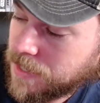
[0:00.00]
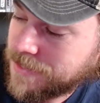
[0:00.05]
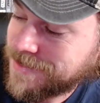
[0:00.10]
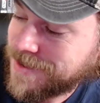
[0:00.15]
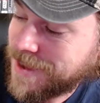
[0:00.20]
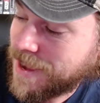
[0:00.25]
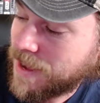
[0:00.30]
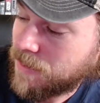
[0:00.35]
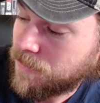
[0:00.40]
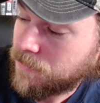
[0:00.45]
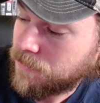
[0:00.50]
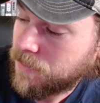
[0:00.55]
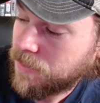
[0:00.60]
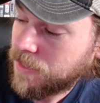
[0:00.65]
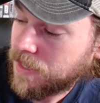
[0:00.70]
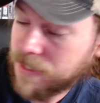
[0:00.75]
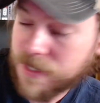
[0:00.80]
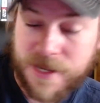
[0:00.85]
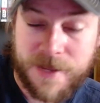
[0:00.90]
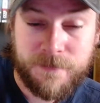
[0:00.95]
Now
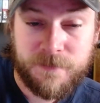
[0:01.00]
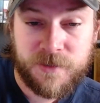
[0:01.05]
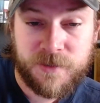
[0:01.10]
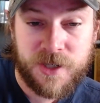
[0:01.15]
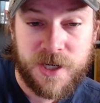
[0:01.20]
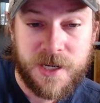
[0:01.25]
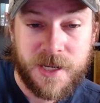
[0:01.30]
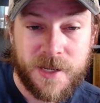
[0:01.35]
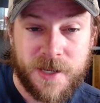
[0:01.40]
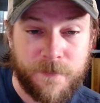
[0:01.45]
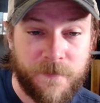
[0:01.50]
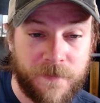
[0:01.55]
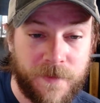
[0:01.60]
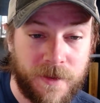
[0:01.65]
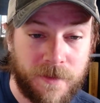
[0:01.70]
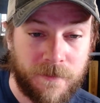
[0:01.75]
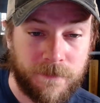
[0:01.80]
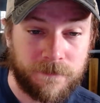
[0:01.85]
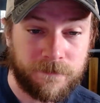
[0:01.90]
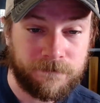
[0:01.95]
an MGM
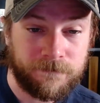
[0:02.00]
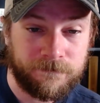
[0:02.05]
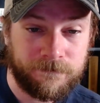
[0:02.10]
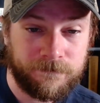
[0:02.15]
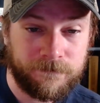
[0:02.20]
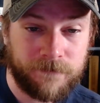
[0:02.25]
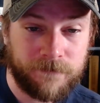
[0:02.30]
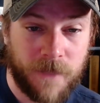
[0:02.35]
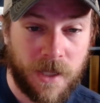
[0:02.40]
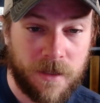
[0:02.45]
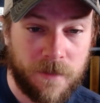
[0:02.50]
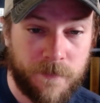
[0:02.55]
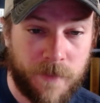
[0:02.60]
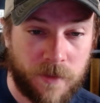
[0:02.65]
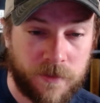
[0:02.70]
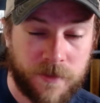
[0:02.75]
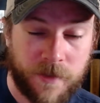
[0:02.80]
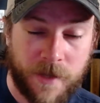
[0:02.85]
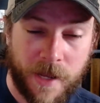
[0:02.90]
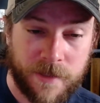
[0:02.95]
film.
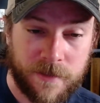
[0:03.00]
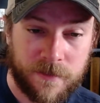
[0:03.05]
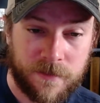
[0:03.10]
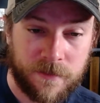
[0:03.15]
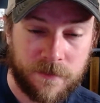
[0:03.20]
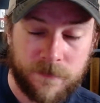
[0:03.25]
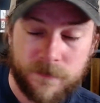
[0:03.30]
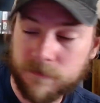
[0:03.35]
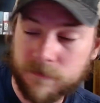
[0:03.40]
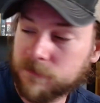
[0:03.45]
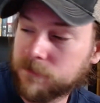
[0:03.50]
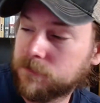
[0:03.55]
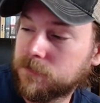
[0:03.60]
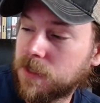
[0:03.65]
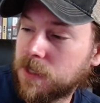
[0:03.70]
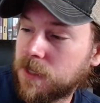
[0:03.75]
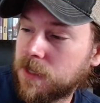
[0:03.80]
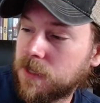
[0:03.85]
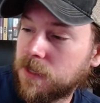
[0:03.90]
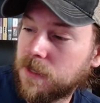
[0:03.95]
Poltergeist.
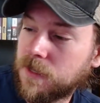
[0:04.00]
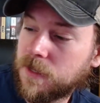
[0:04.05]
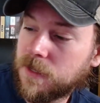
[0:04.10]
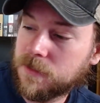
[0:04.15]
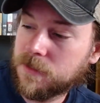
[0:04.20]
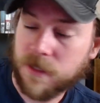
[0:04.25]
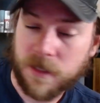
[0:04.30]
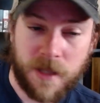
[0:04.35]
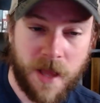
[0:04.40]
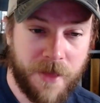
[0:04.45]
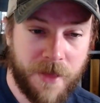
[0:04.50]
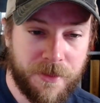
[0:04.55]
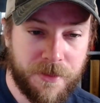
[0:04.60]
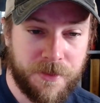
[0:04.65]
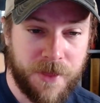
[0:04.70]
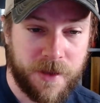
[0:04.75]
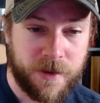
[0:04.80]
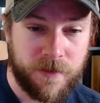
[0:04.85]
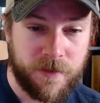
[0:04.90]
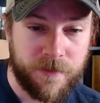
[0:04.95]
It's a lot
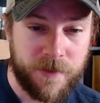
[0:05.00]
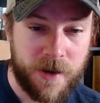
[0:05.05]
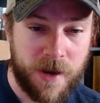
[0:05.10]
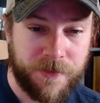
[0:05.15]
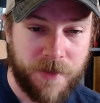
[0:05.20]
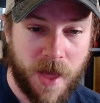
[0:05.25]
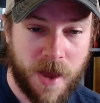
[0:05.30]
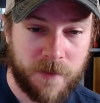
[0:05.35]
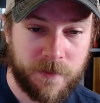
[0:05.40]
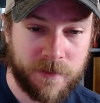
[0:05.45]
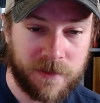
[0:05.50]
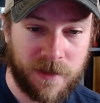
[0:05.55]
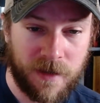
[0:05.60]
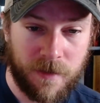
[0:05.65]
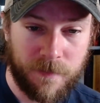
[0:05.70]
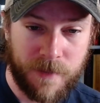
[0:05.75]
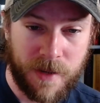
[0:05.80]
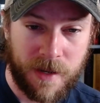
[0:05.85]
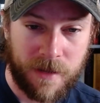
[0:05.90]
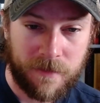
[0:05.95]
thicker than I thought it was
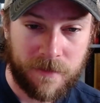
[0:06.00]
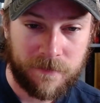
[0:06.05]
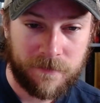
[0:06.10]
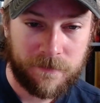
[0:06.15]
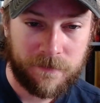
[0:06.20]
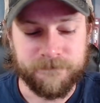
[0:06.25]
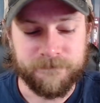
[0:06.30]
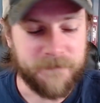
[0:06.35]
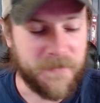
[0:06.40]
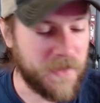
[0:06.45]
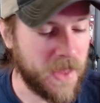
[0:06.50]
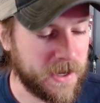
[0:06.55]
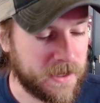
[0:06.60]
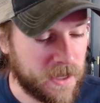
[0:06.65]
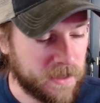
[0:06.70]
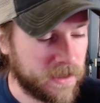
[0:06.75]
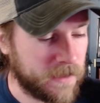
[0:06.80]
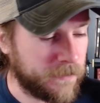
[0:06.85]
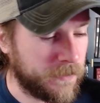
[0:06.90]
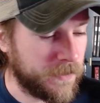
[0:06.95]
going to be. And that
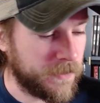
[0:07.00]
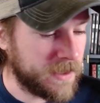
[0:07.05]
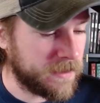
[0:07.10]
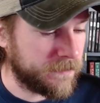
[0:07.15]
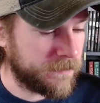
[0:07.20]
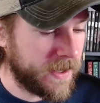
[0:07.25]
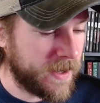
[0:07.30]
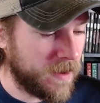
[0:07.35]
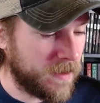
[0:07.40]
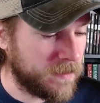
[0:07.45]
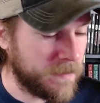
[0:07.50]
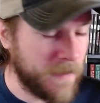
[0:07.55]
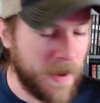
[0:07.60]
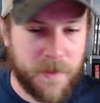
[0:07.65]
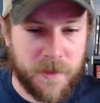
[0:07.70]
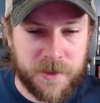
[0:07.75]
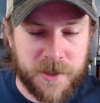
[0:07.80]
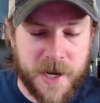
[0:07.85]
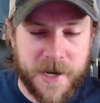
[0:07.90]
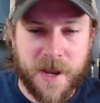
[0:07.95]
does it for this video.
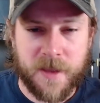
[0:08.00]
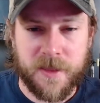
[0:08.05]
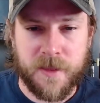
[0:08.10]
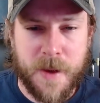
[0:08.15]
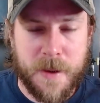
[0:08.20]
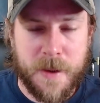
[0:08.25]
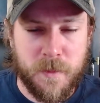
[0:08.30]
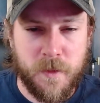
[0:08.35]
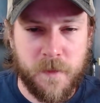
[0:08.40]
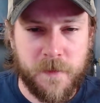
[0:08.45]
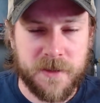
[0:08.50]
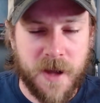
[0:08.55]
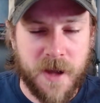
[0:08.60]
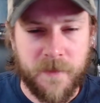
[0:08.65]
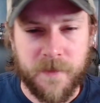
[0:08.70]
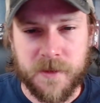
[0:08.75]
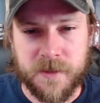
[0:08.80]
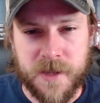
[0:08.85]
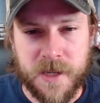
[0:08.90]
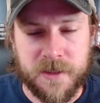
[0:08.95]
Remember, check out the Paper Movies
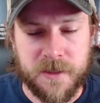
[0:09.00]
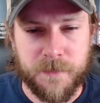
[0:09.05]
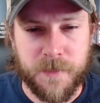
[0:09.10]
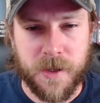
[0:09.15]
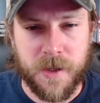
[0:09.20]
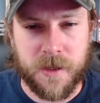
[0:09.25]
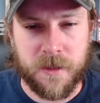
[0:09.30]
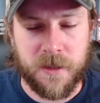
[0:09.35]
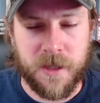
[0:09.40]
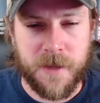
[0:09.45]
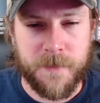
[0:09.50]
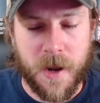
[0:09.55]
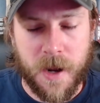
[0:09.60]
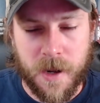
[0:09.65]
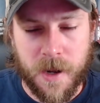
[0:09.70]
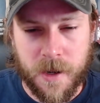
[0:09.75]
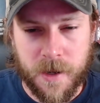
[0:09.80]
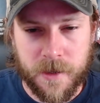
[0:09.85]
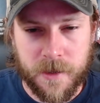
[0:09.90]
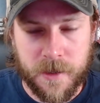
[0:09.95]
Novelization Book Club
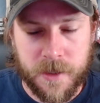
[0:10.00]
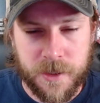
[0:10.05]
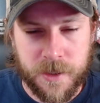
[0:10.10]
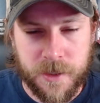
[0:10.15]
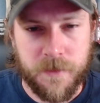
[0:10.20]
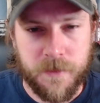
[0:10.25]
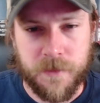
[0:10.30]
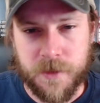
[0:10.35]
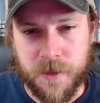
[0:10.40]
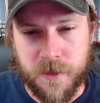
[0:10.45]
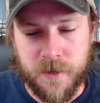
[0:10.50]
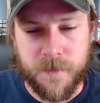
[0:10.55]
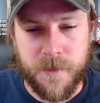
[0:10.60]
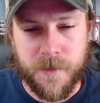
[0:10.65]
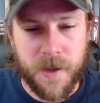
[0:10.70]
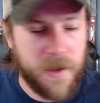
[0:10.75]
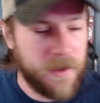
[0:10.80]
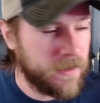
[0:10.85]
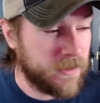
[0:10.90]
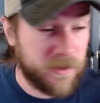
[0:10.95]
on YouTube,
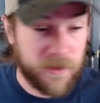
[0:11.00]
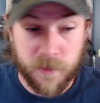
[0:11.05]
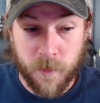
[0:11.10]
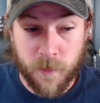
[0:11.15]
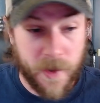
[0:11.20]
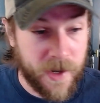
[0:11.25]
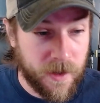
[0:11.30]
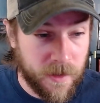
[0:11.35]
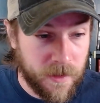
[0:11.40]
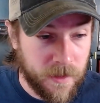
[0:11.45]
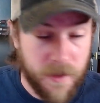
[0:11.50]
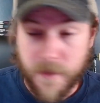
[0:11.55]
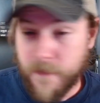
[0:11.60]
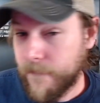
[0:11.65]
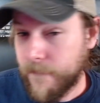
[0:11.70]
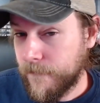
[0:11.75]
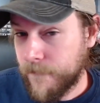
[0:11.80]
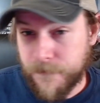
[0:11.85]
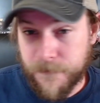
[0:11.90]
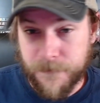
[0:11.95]
Twitter,
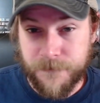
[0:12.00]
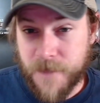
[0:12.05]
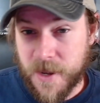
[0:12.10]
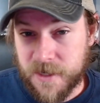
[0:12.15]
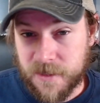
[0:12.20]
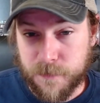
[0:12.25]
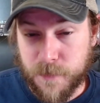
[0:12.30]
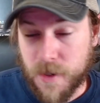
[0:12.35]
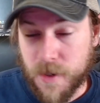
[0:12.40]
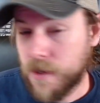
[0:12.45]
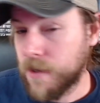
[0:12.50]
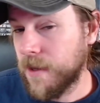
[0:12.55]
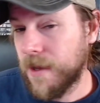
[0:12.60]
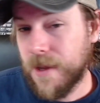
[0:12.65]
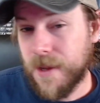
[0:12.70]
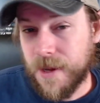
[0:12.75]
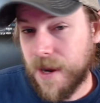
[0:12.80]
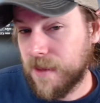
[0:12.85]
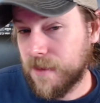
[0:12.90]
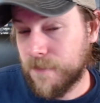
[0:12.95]
Facebook,
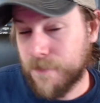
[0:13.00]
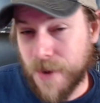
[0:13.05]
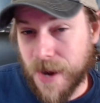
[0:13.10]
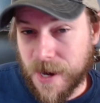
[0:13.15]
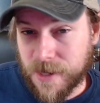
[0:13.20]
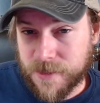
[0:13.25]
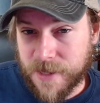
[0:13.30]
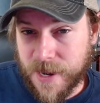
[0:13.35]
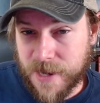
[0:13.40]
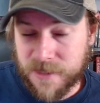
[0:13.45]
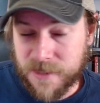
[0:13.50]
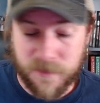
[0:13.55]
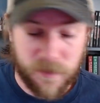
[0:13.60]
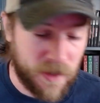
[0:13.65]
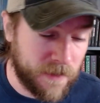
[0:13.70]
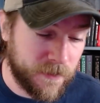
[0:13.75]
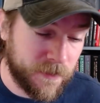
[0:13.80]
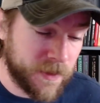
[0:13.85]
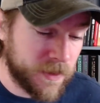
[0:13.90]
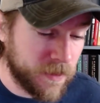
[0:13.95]
and the podcast,
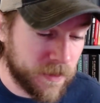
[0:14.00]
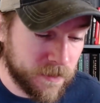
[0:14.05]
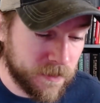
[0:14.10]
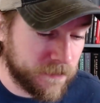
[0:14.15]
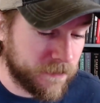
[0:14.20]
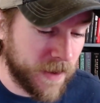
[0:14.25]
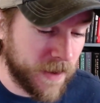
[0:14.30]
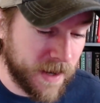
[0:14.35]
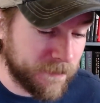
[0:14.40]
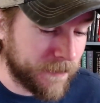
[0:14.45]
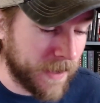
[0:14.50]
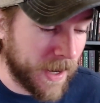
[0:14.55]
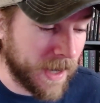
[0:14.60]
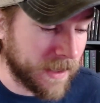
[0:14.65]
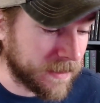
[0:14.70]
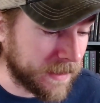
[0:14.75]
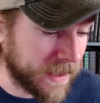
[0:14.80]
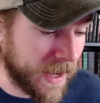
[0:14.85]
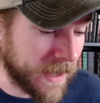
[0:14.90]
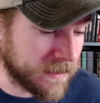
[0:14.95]
wherever you can find
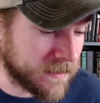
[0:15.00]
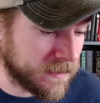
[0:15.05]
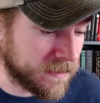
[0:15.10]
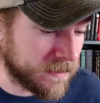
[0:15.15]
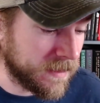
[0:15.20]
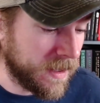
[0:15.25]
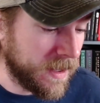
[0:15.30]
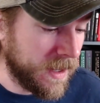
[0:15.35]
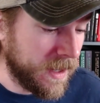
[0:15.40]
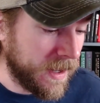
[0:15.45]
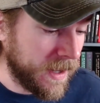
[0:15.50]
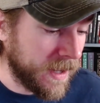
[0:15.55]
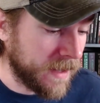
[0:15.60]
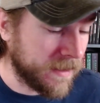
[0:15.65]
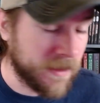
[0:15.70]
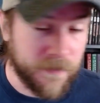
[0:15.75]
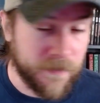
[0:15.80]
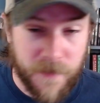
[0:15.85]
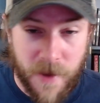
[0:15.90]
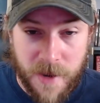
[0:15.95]
podcasts.
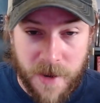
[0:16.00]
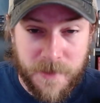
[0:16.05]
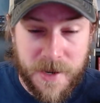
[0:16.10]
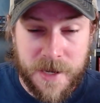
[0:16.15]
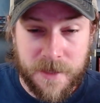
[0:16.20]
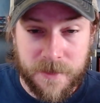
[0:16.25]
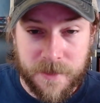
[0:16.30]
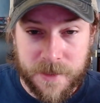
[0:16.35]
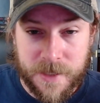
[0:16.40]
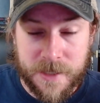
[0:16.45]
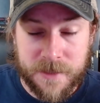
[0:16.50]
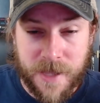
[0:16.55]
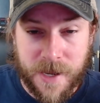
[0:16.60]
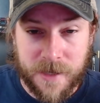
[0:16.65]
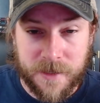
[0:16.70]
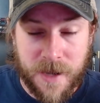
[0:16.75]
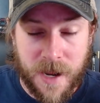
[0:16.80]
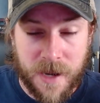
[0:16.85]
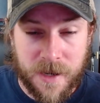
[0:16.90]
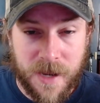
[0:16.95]
And you can find me at
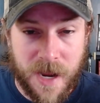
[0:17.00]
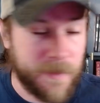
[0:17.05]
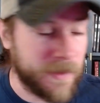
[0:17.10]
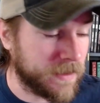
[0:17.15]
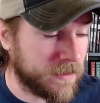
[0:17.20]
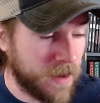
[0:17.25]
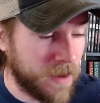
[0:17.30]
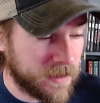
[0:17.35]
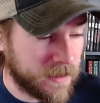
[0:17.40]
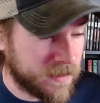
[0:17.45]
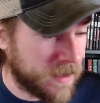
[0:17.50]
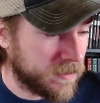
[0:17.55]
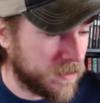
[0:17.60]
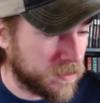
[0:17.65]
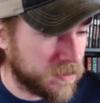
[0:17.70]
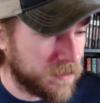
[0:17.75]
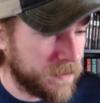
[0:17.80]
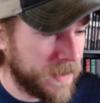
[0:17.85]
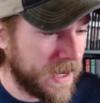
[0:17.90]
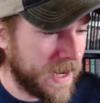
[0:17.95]
thegeeksattic.com and across all
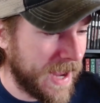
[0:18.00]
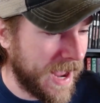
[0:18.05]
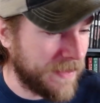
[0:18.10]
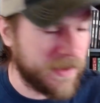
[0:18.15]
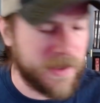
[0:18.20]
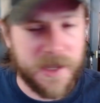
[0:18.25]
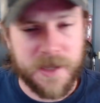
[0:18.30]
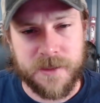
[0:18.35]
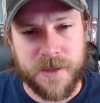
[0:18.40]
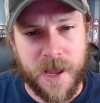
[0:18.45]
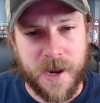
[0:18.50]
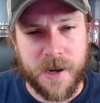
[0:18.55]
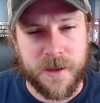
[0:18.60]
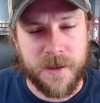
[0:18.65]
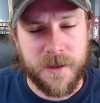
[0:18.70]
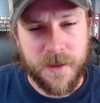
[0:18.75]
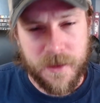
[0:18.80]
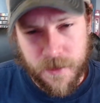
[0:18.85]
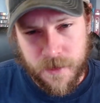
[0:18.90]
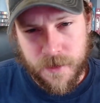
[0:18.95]
social media at The Geeks
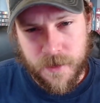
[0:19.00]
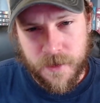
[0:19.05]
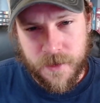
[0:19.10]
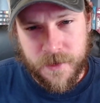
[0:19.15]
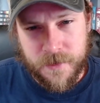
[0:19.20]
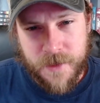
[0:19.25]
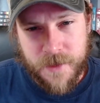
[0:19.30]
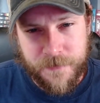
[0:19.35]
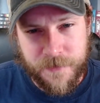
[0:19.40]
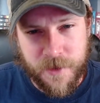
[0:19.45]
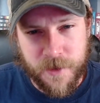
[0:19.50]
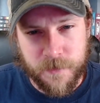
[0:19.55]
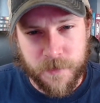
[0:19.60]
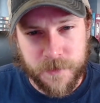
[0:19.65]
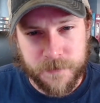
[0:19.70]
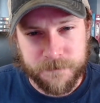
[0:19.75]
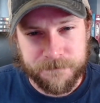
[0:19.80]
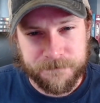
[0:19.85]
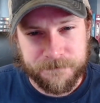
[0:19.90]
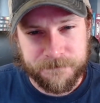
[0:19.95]
Attic. Have a good
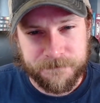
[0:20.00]
one.